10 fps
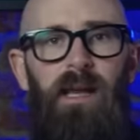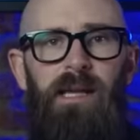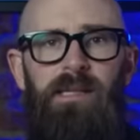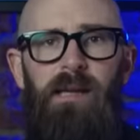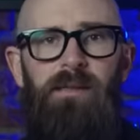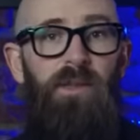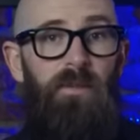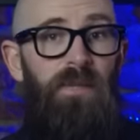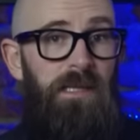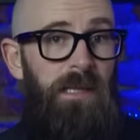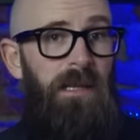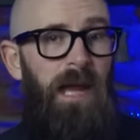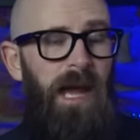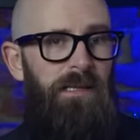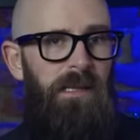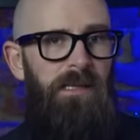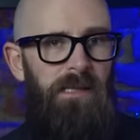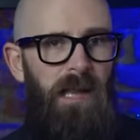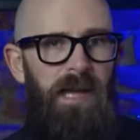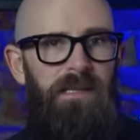the lighthouse could be seen as a
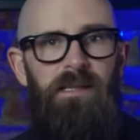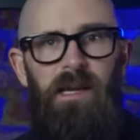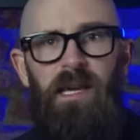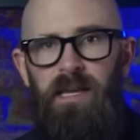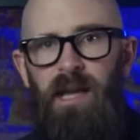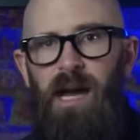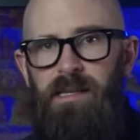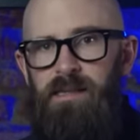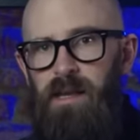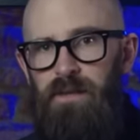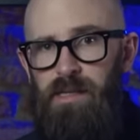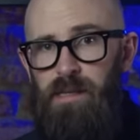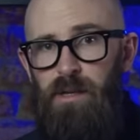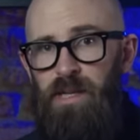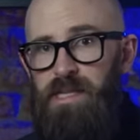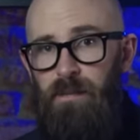slight to Gaius Servius Lupus,